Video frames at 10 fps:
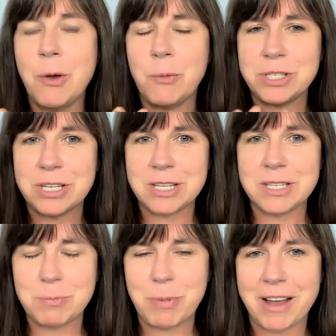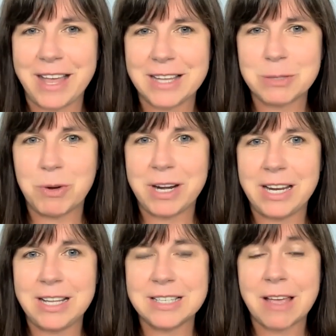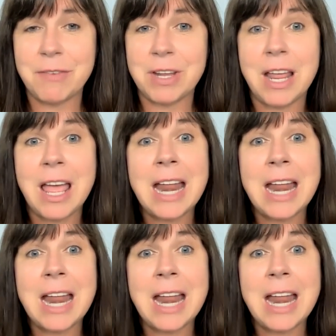which is podcast 187.